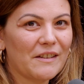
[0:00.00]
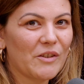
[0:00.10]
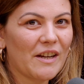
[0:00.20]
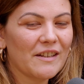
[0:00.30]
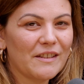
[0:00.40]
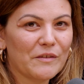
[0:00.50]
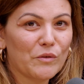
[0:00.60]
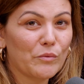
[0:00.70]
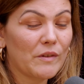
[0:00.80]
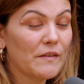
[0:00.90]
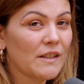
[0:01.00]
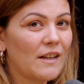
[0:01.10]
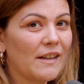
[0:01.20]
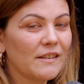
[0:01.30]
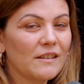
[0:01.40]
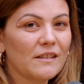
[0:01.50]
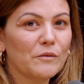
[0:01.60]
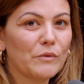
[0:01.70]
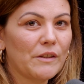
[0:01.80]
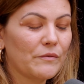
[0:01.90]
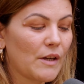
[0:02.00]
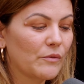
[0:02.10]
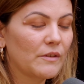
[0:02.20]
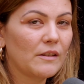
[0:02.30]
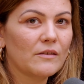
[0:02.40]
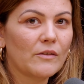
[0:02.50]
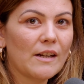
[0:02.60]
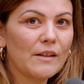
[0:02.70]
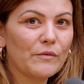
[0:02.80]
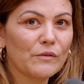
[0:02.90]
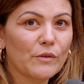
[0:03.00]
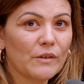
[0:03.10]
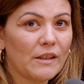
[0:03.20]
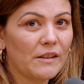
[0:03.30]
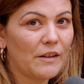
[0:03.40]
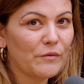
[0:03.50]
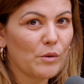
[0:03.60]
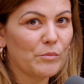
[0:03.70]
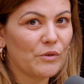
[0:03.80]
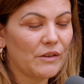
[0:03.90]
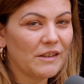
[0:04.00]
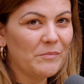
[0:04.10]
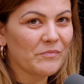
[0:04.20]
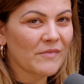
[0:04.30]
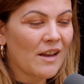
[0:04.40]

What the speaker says: Adrian that we've selected and we found it relevant for the dev community.